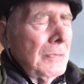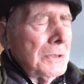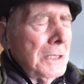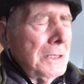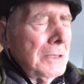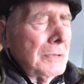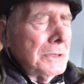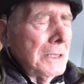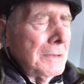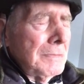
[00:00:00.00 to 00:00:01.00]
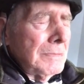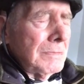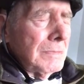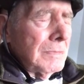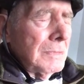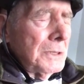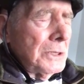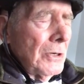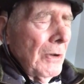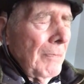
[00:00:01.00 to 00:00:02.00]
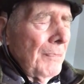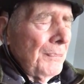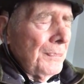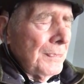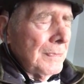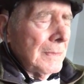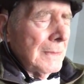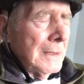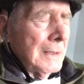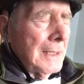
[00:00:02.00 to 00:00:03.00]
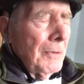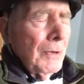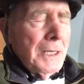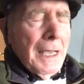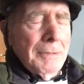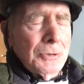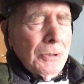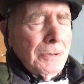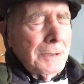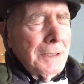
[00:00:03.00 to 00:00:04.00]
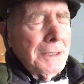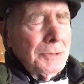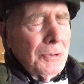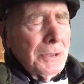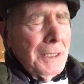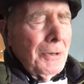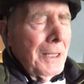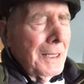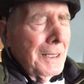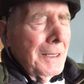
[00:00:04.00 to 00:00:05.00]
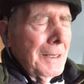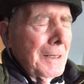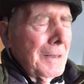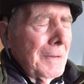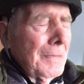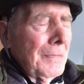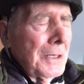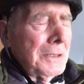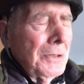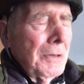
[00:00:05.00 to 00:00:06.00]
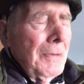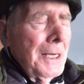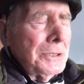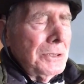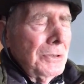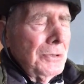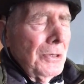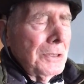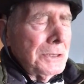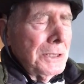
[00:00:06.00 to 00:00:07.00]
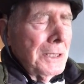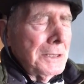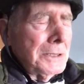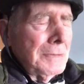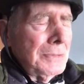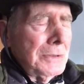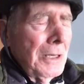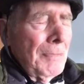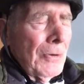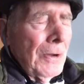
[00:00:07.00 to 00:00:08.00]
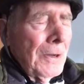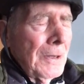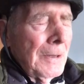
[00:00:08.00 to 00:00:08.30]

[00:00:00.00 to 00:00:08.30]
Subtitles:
what they did was they set her up. They recaptured her. Let's put it that way. But you can imagine, here you are sitting on some dumper